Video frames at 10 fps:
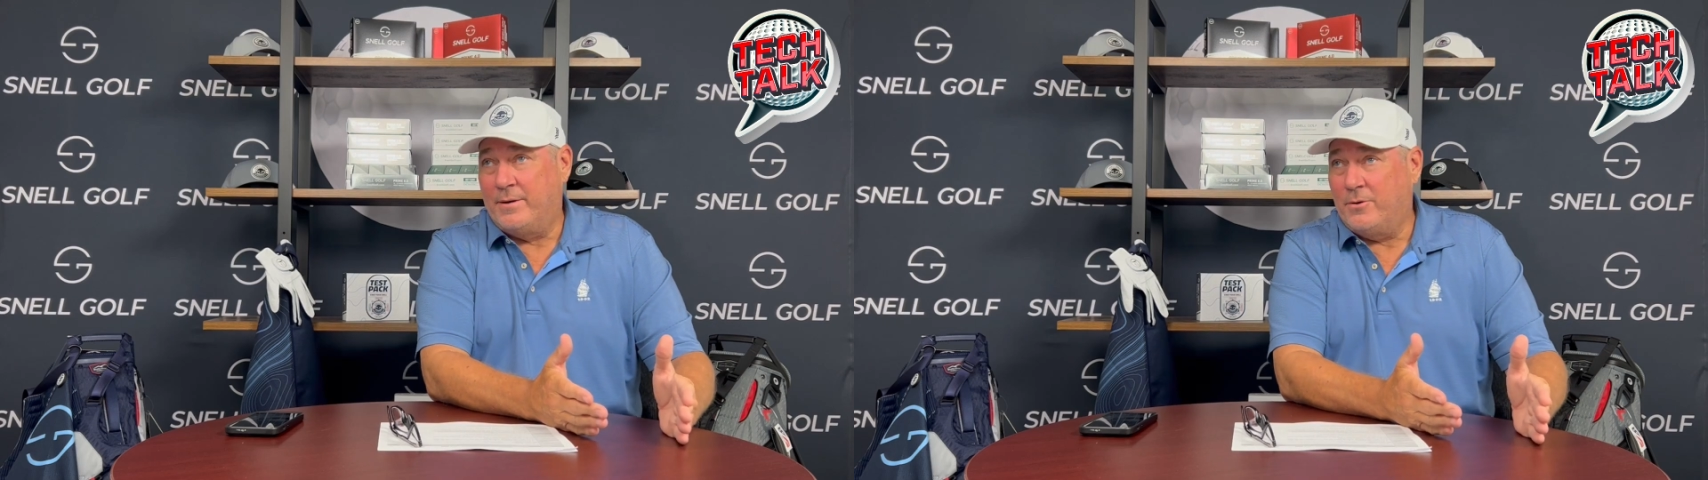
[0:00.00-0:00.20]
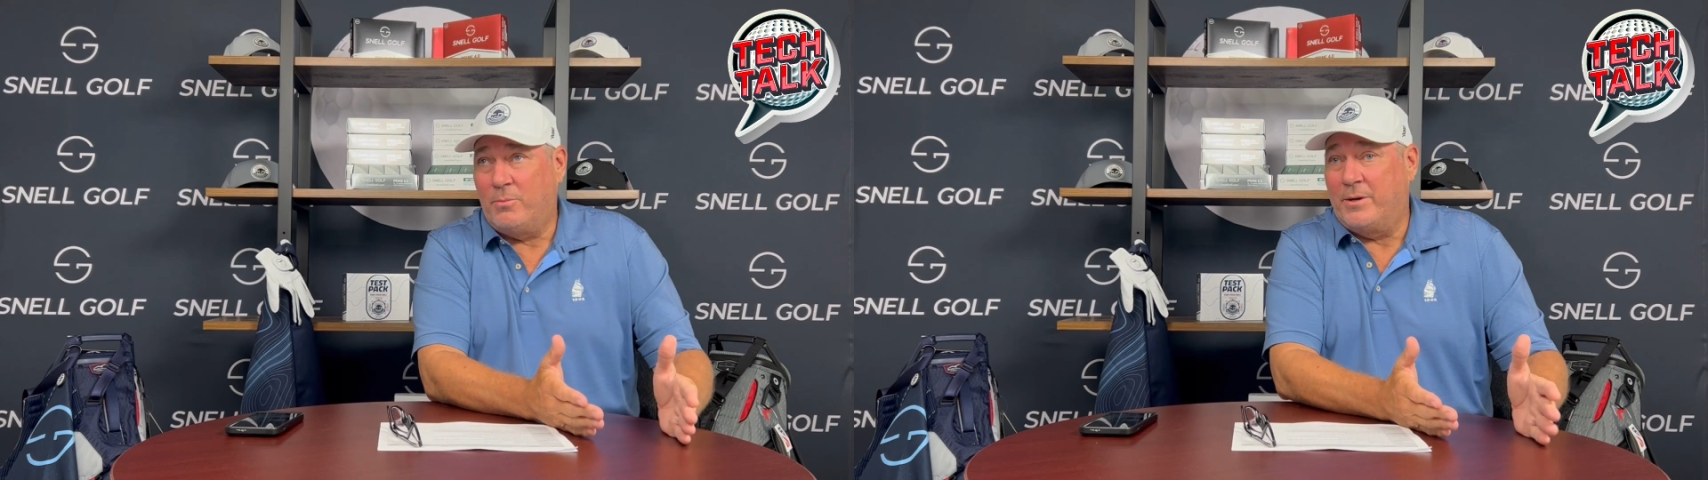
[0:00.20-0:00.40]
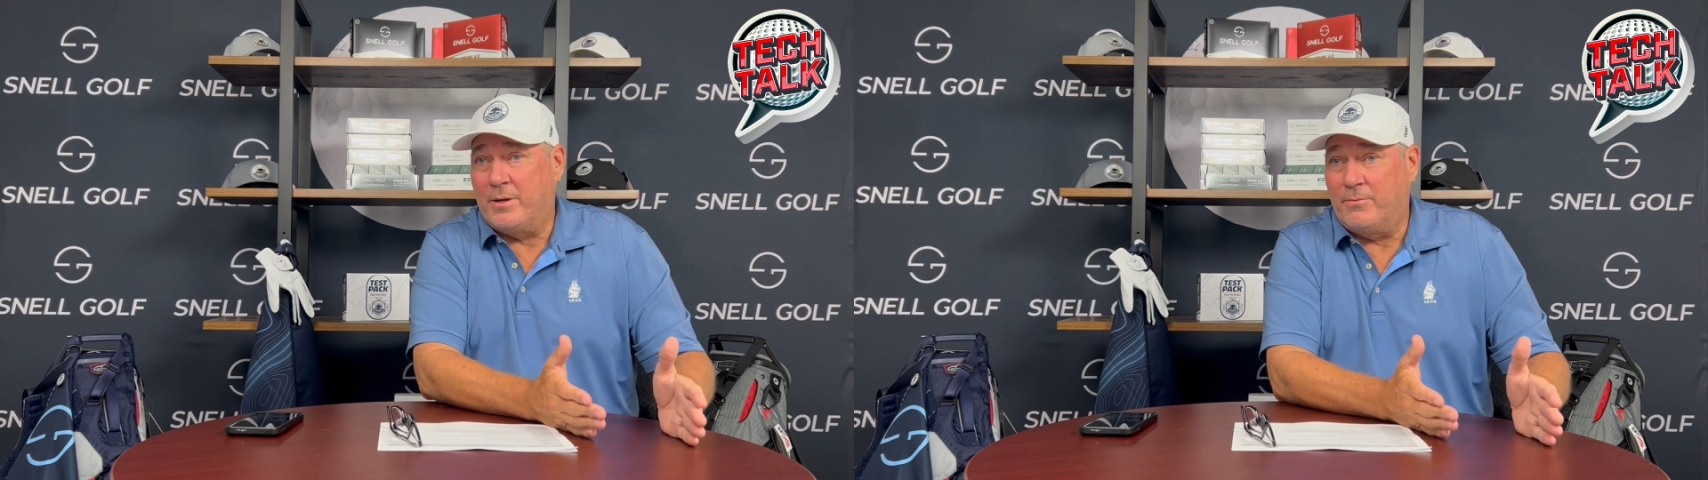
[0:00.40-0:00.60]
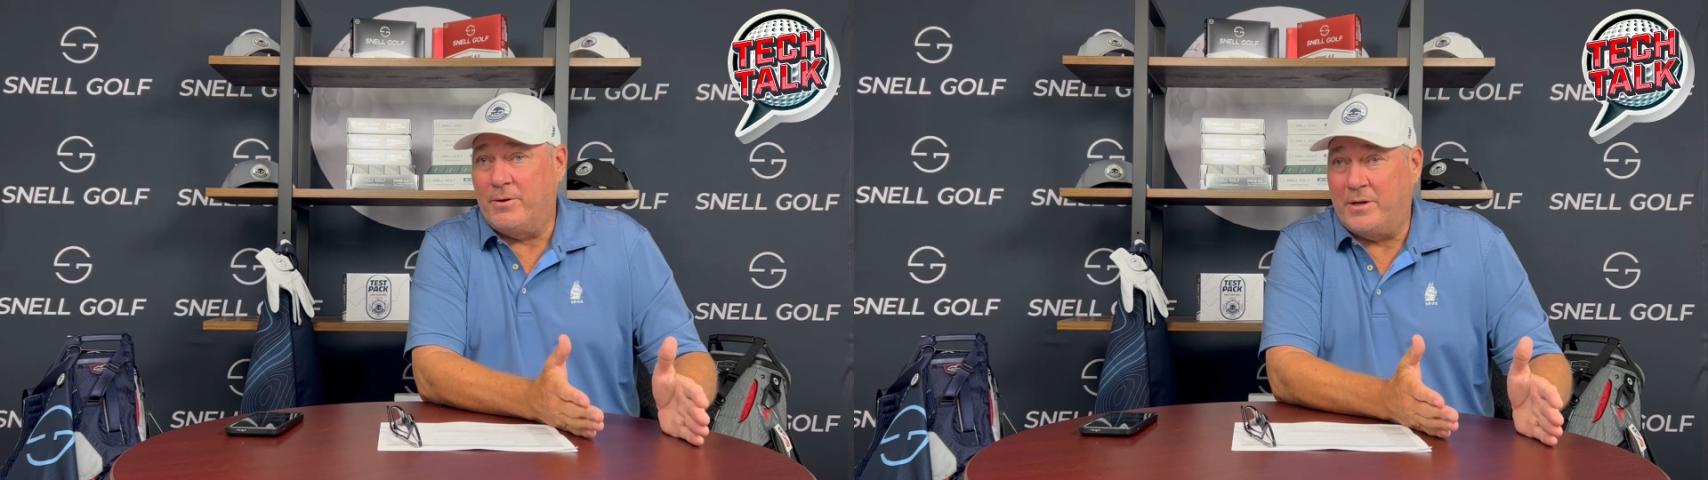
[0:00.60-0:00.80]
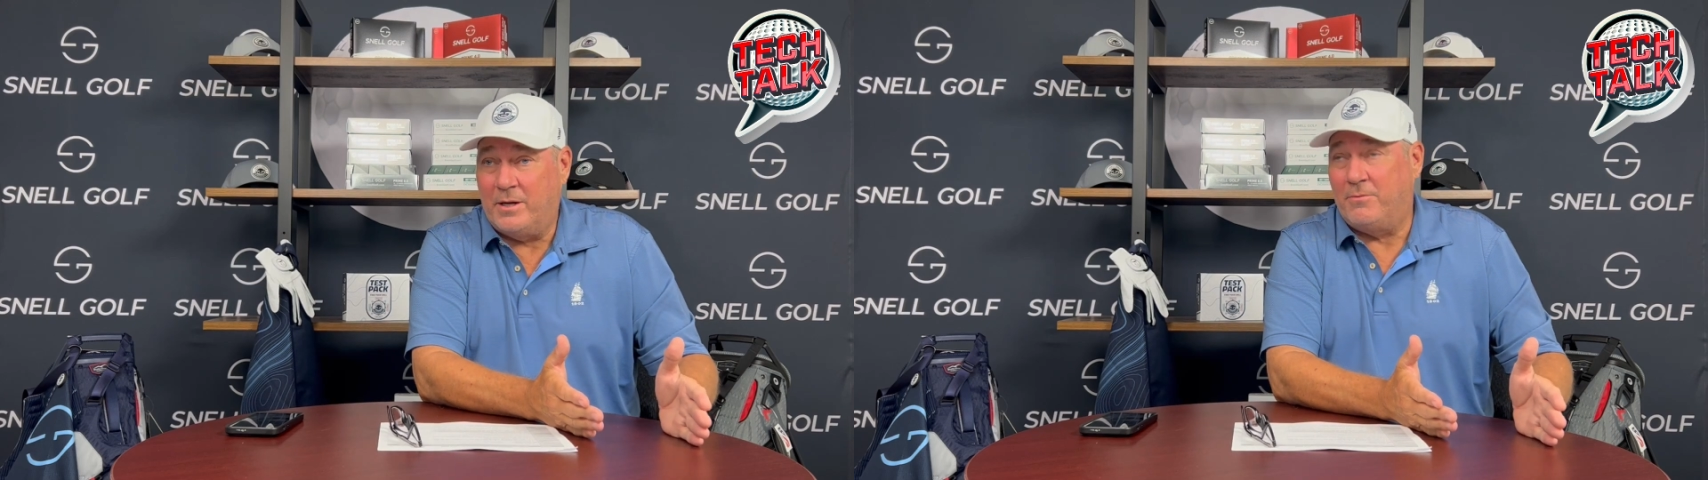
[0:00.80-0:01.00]
nobody can
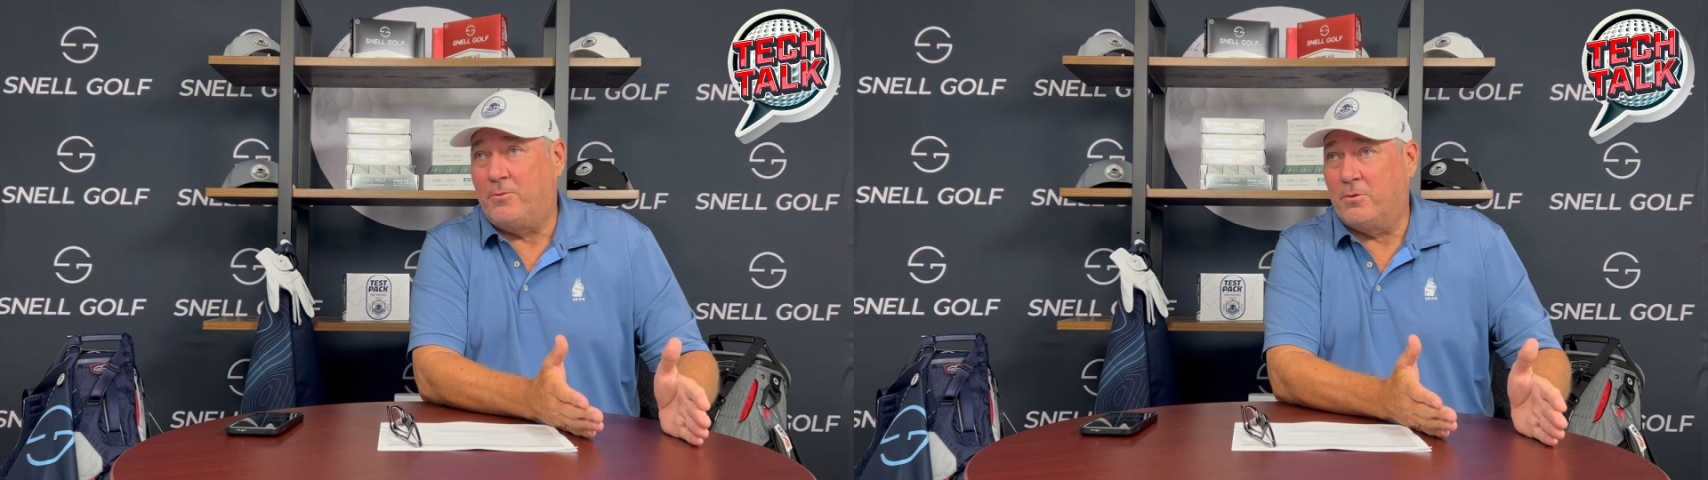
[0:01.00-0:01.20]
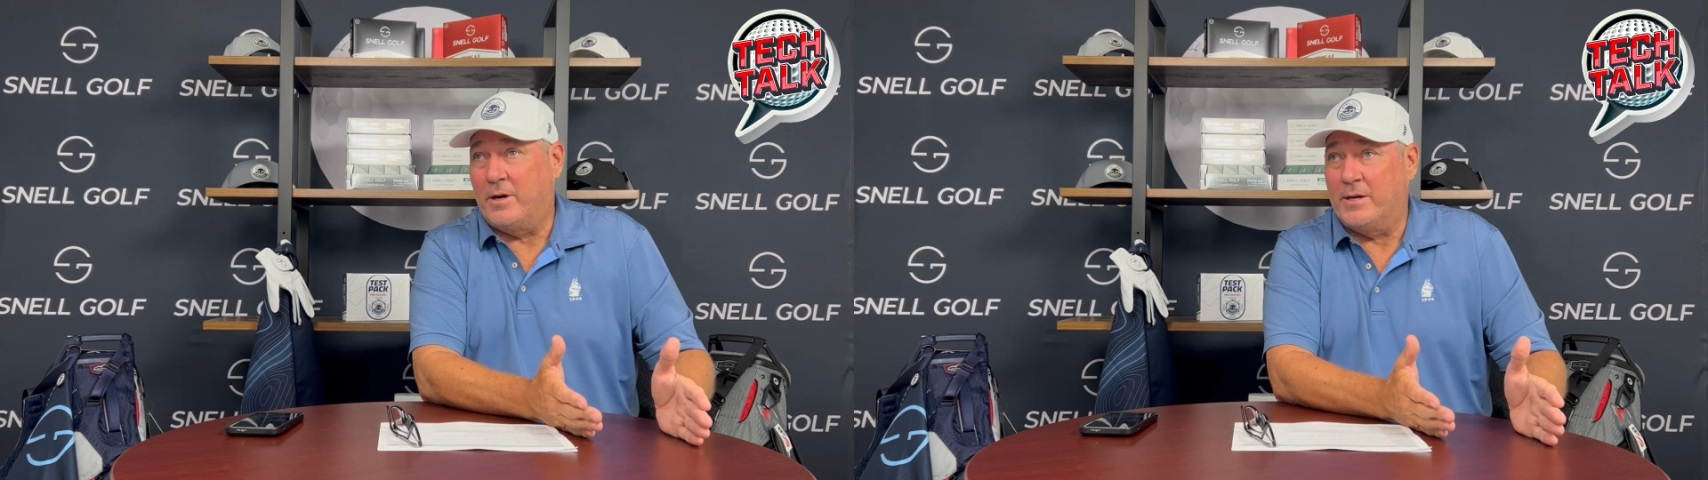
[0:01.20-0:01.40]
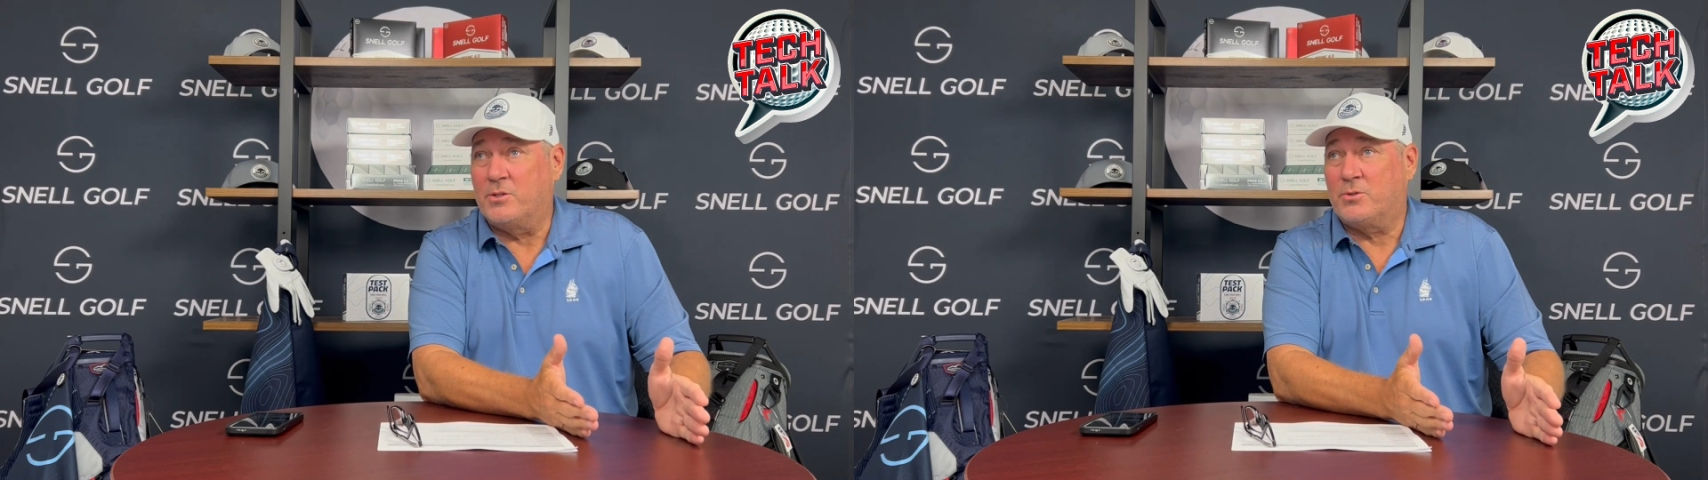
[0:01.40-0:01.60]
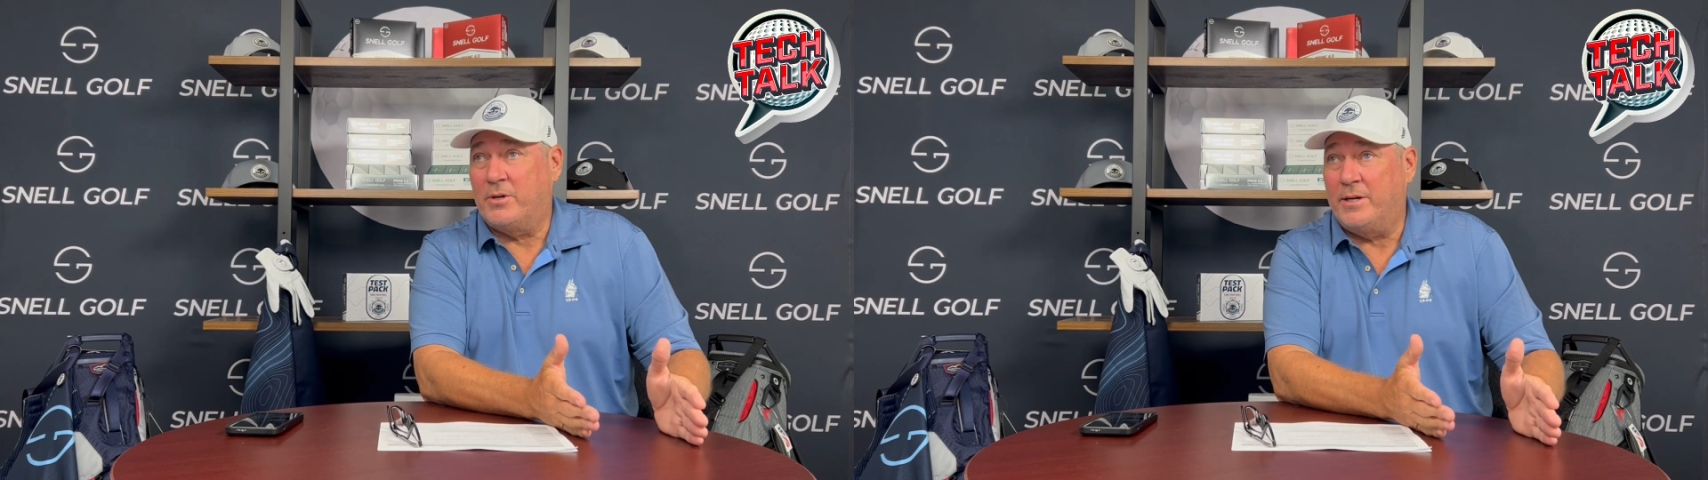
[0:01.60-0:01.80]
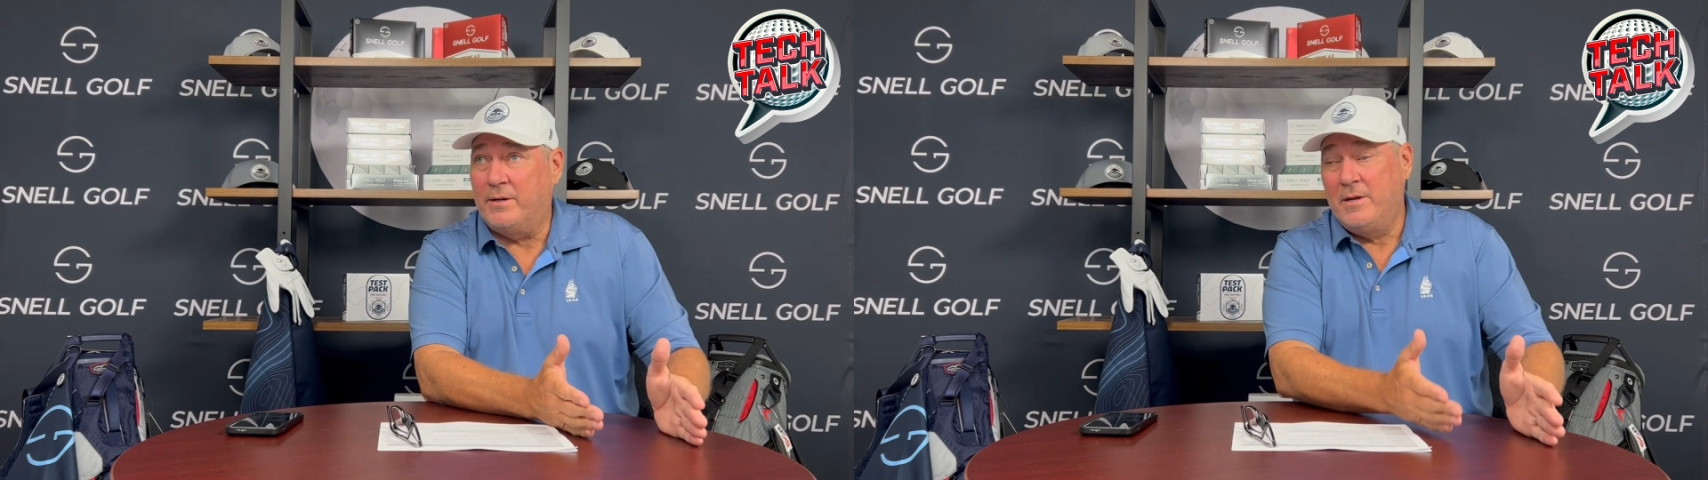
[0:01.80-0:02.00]
really hit a 4-iron straight.